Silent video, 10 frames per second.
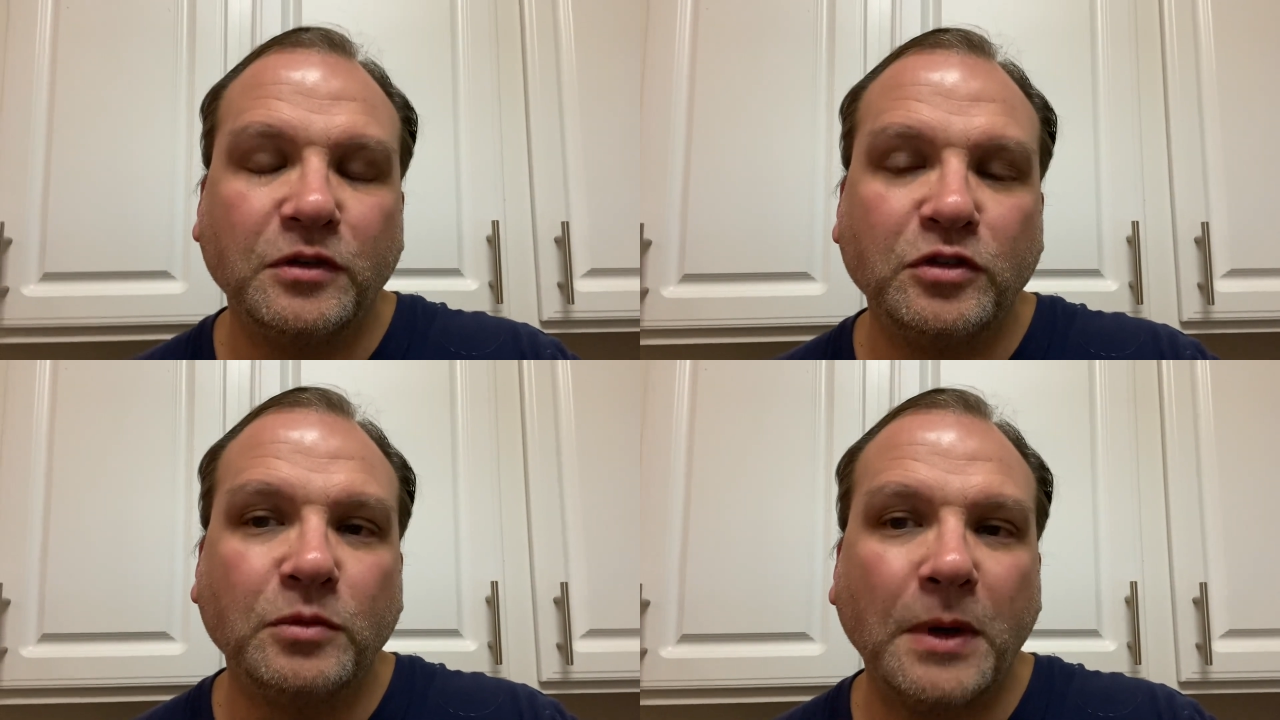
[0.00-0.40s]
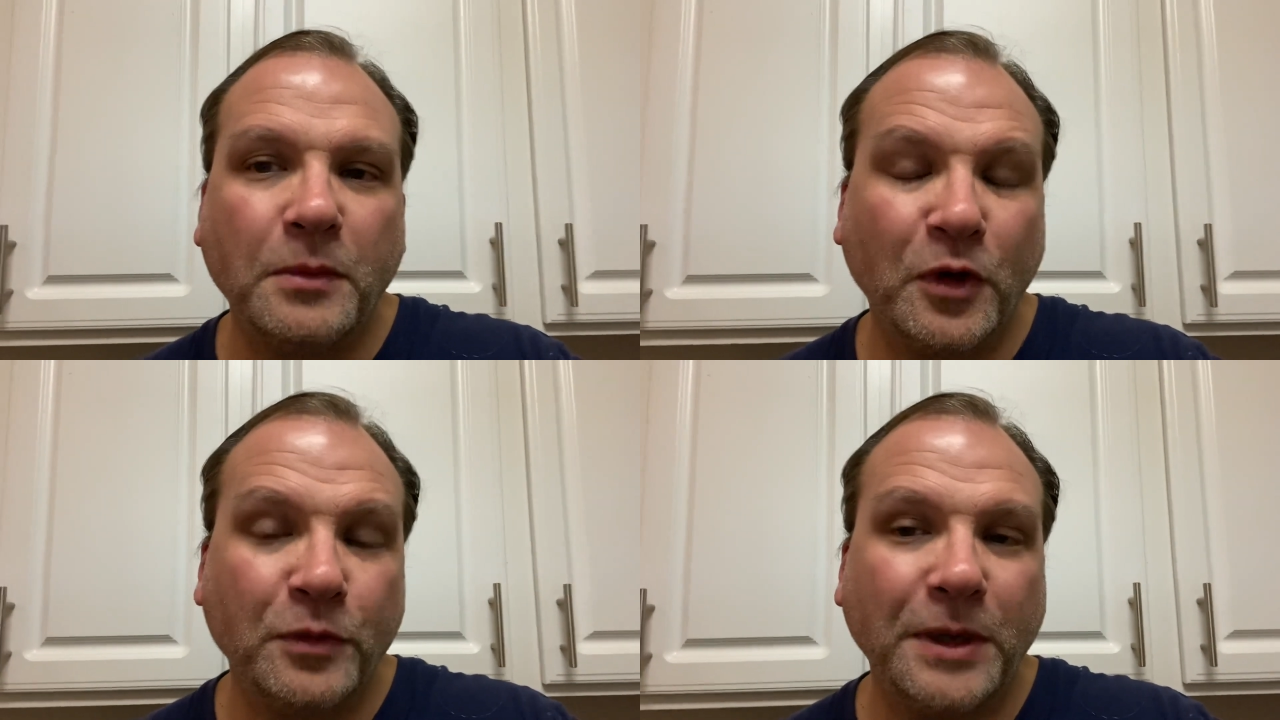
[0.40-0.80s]
to
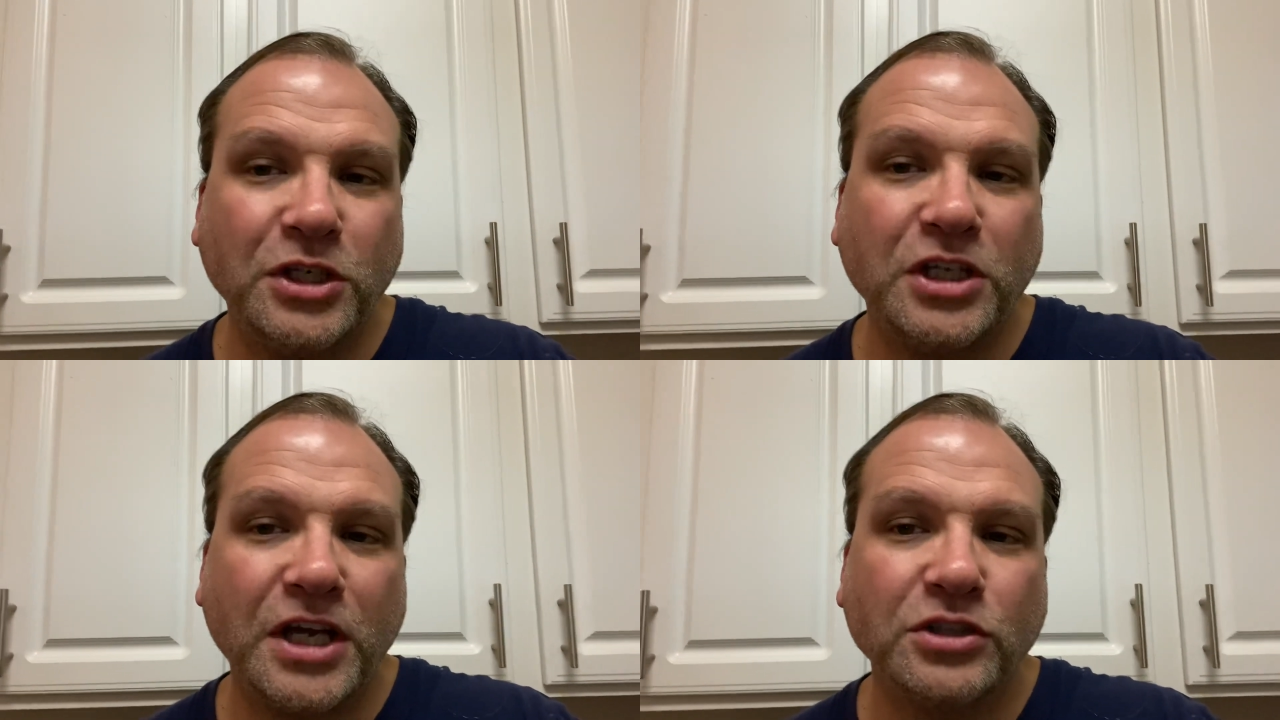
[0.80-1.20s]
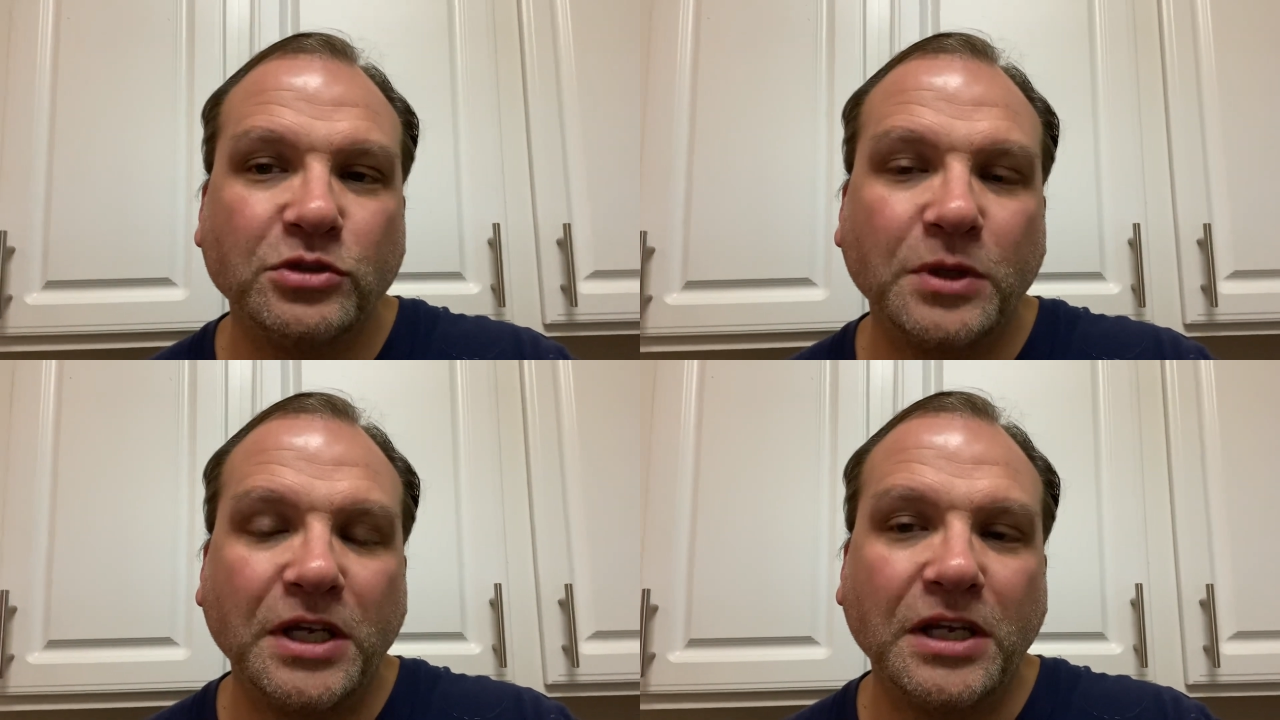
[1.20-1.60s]
both my channels
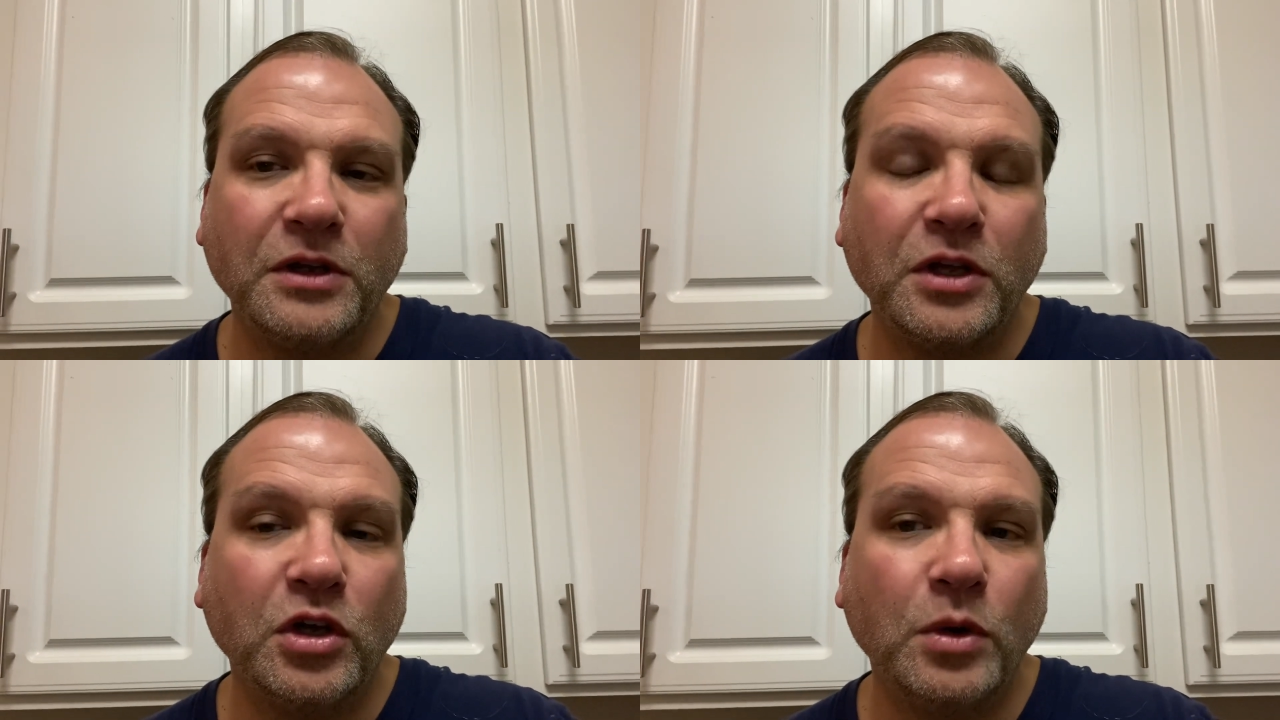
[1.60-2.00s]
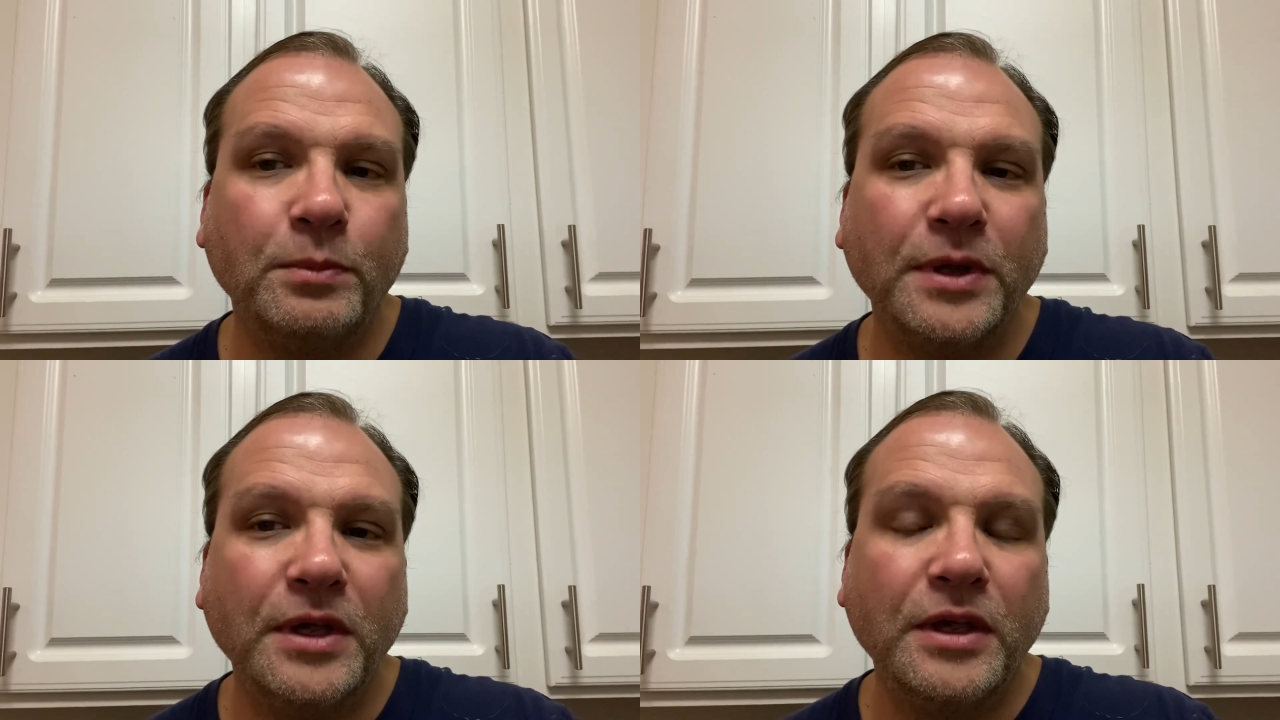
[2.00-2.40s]
right now. And I hope